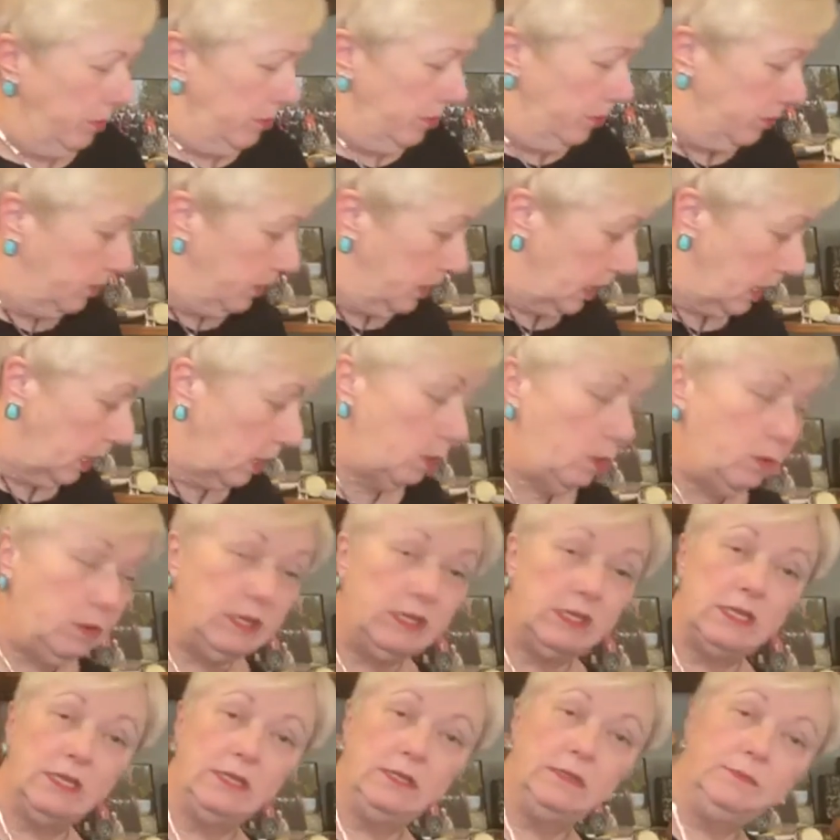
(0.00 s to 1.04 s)
no,
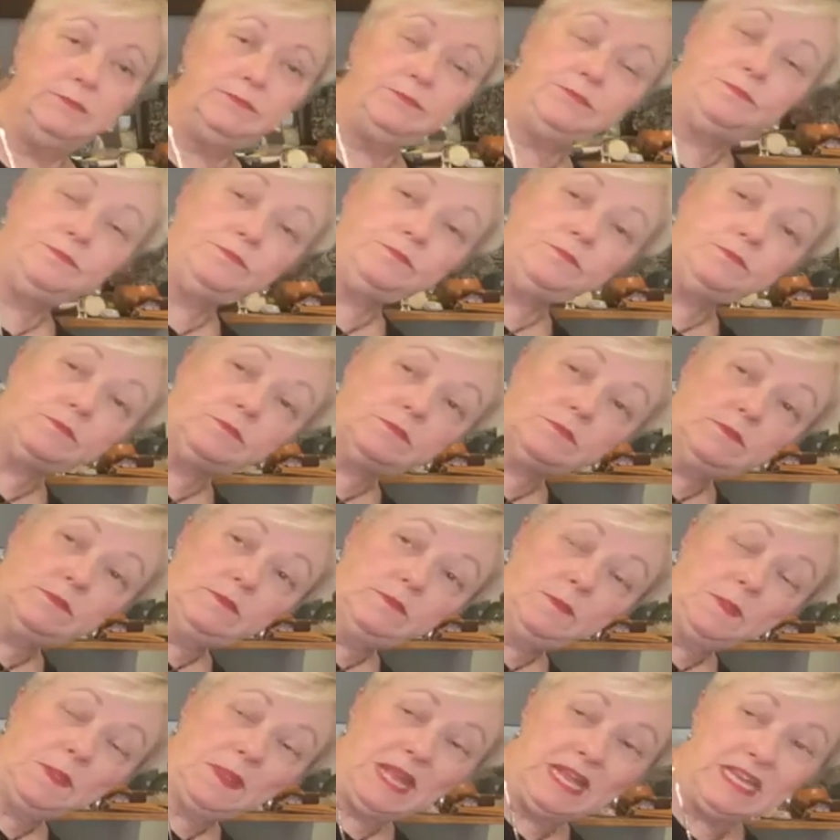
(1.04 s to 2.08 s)

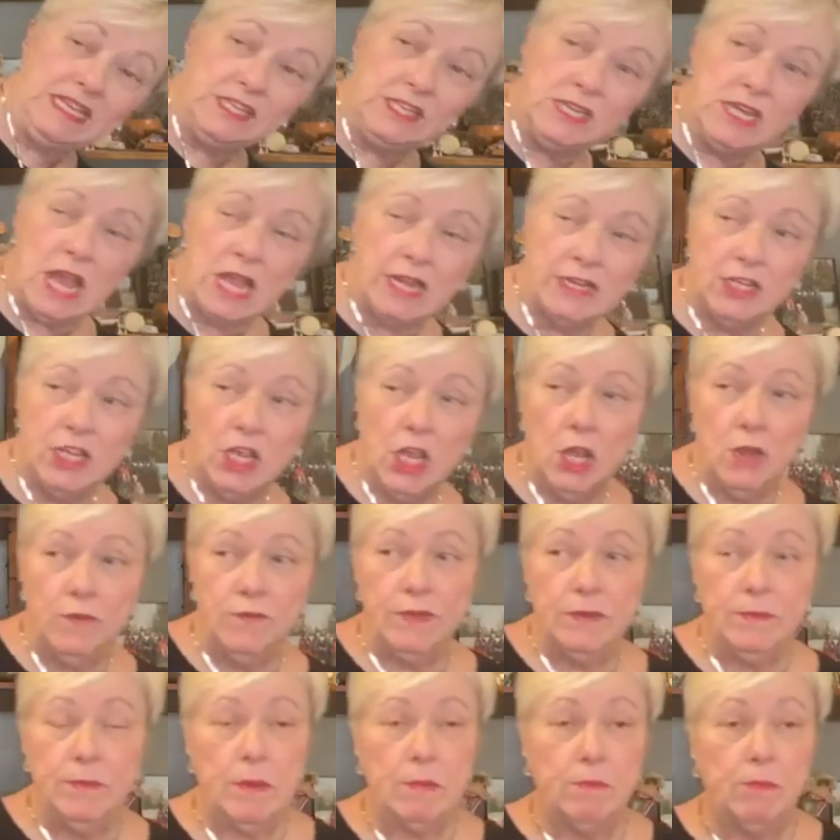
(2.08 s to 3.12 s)
it's not
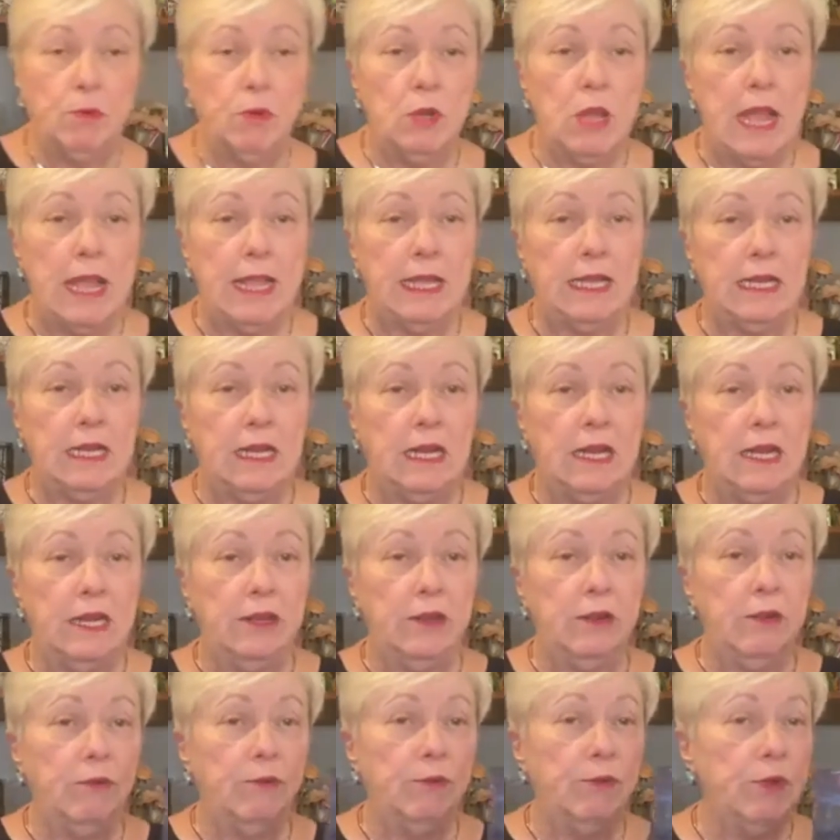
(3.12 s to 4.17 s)
COVID, but boy, I can
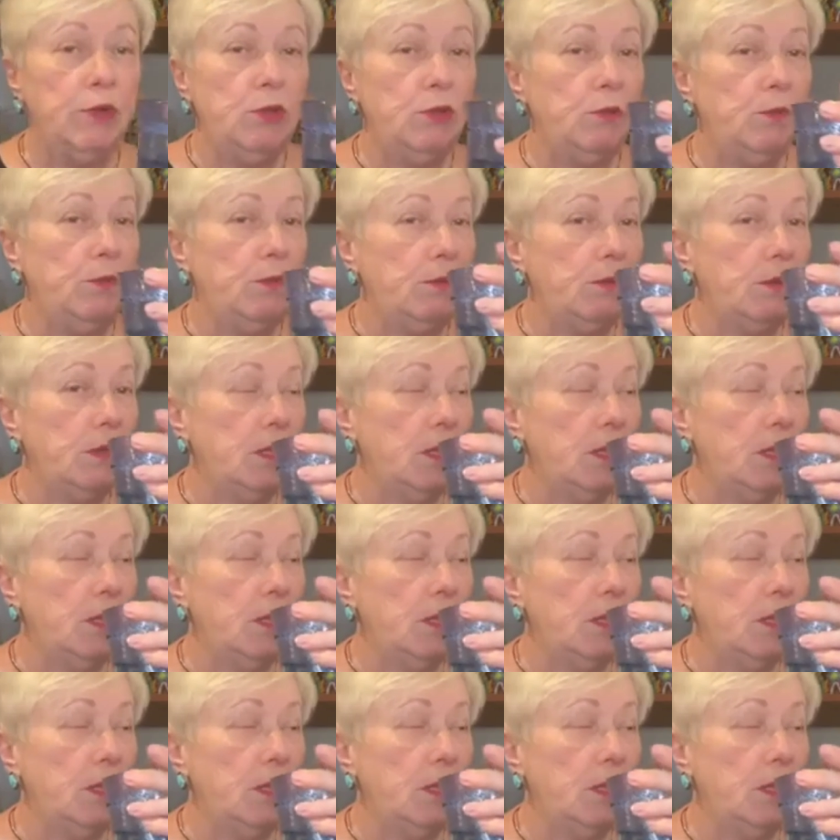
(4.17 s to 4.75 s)
clear a room.